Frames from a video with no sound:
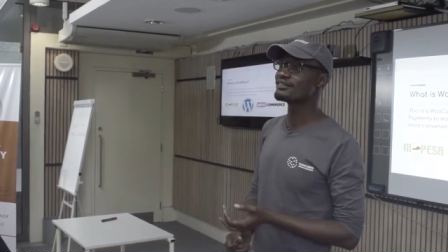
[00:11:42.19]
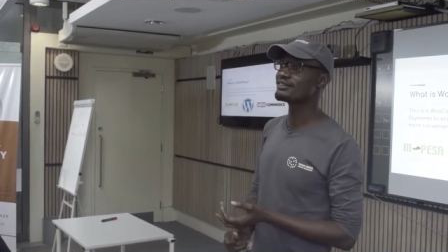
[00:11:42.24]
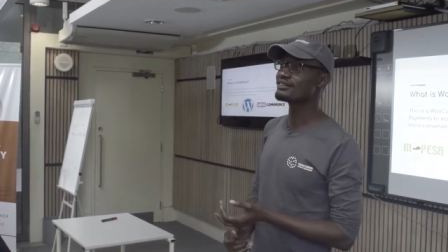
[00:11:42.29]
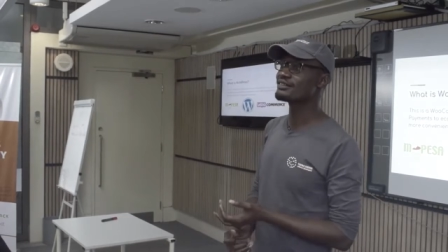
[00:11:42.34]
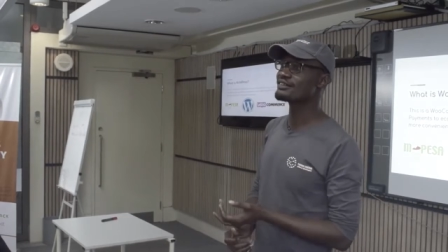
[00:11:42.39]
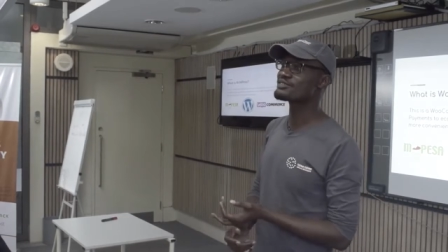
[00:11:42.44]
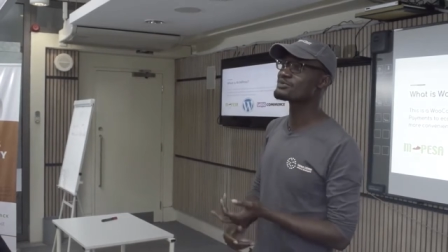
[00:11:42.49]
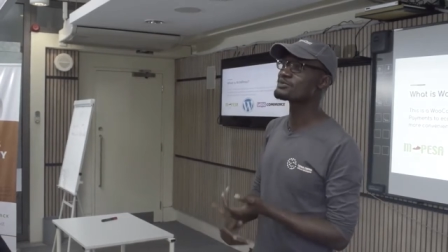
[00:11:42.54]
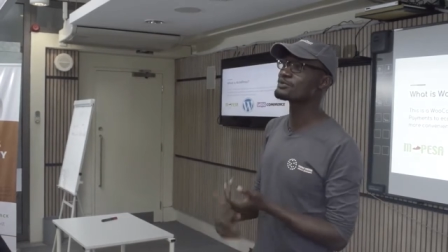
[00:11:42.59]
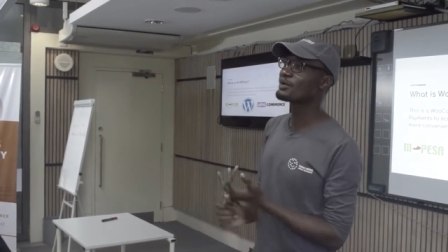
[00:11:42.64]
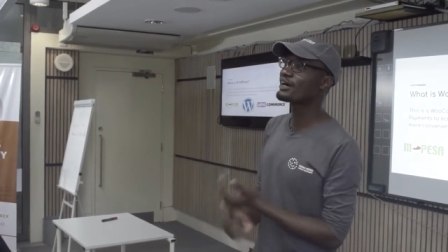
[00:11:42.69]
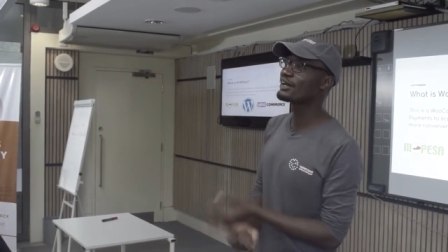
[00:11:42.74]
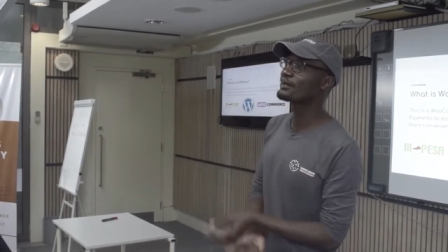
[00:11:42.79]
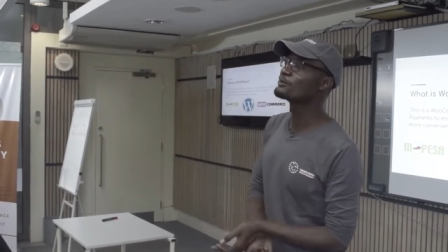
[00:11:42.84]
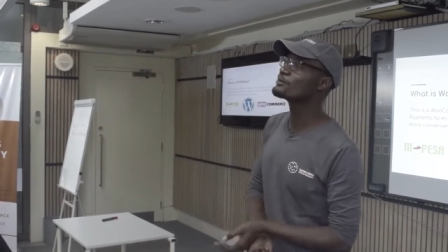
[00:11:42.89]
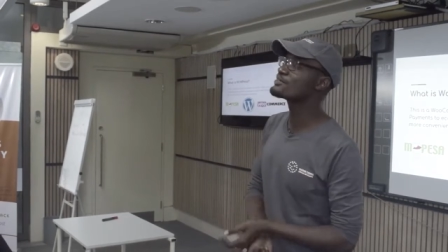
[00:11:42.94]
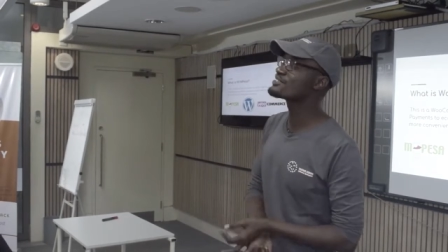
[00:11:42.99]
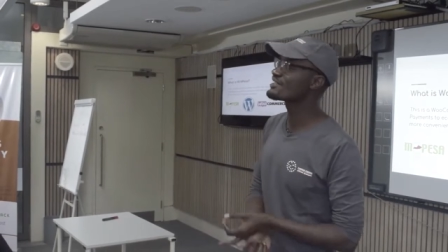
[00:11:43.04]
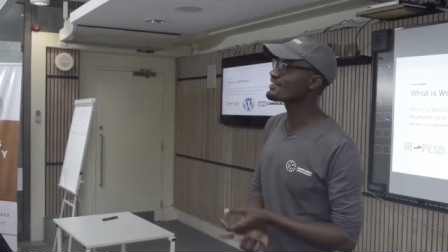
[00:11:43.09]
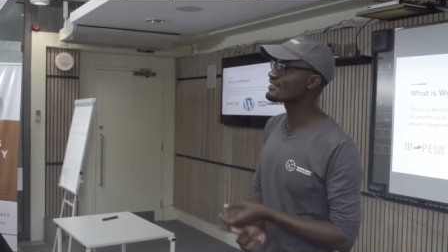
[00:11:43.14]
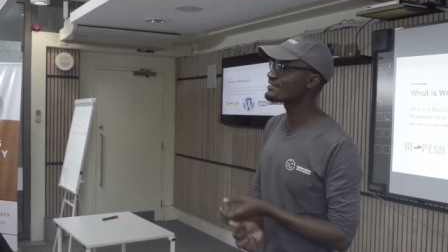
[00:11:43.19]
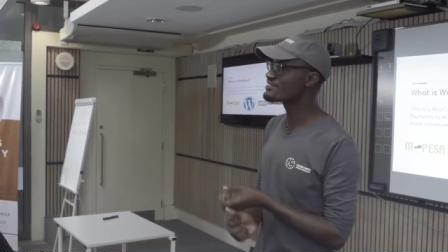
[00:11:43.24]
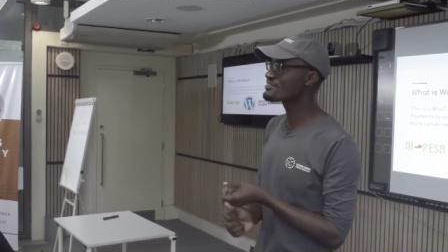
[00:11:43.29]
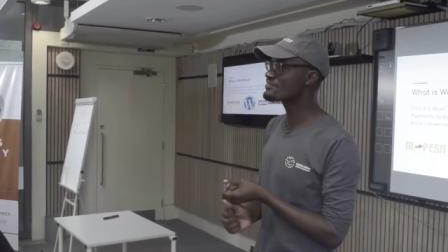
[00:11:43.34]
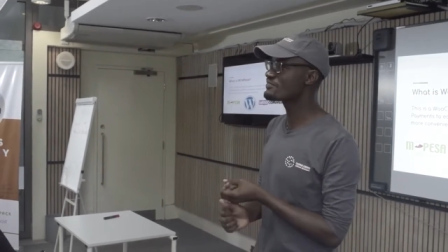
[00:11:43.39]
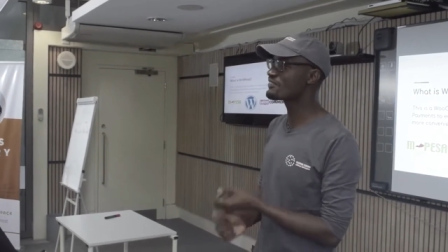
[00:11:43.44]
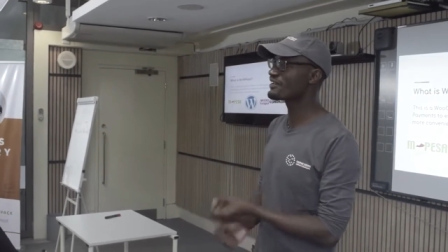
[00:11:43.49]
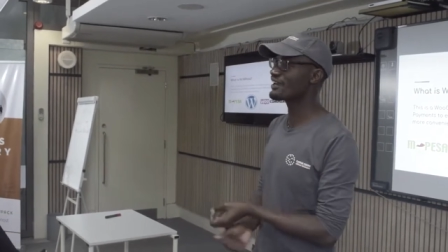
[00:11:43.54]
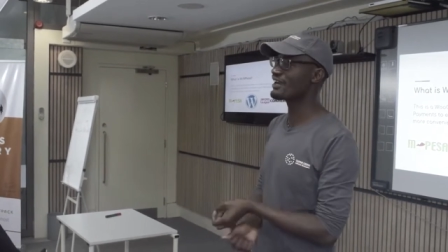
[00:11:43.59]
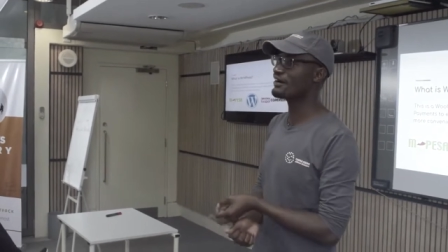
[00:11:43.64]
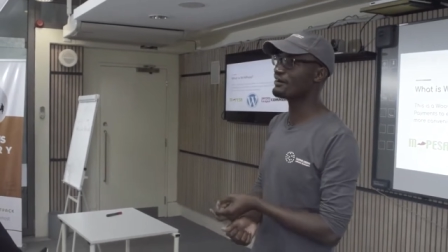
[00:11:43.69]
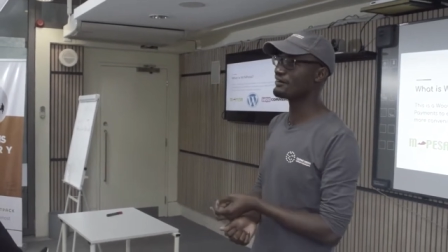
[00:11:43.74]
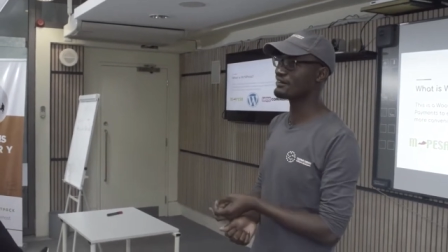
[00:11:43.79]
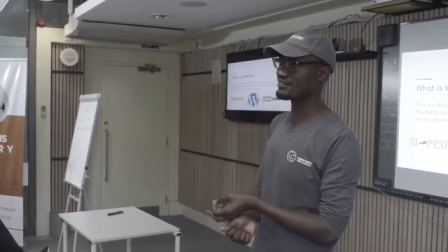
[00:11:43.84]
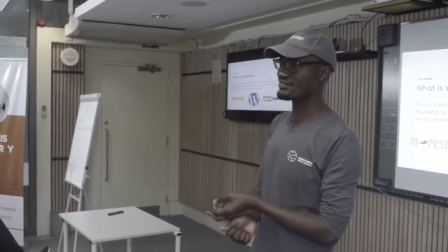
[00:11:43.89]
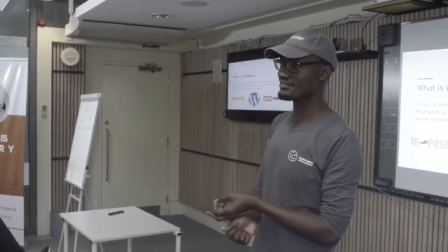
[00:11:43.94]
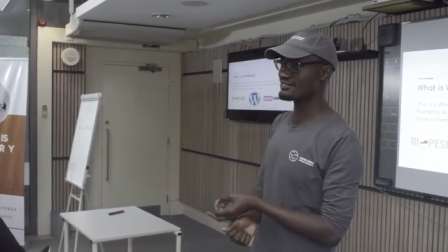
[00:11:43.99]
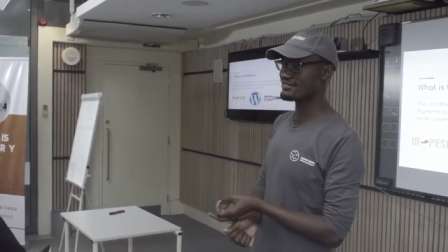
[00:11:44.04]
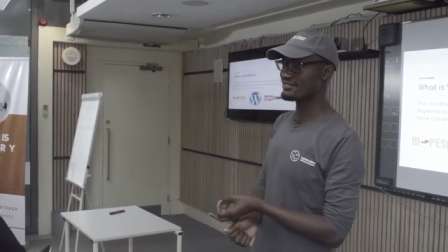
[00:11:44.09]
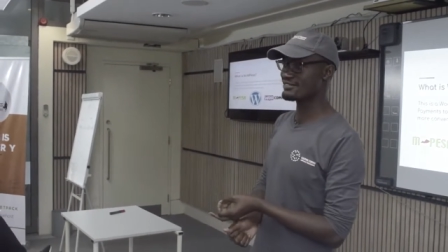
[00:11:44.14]
There's one who sells
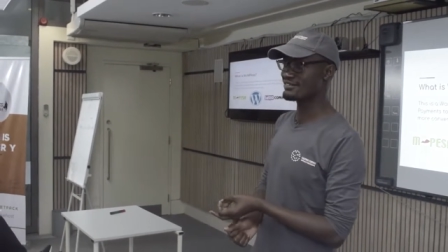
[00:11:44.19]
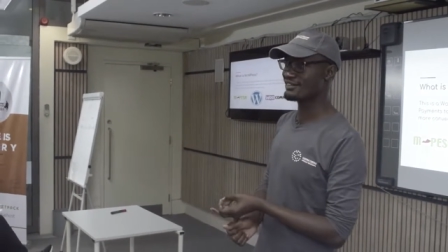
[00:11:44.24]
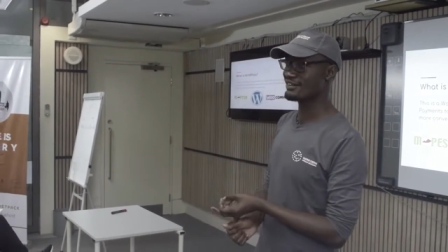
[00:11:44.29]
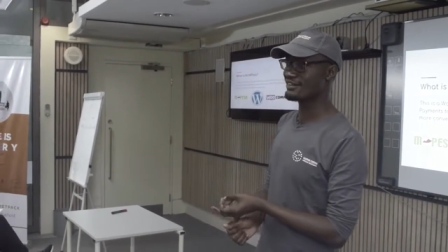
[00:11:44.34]
flowers,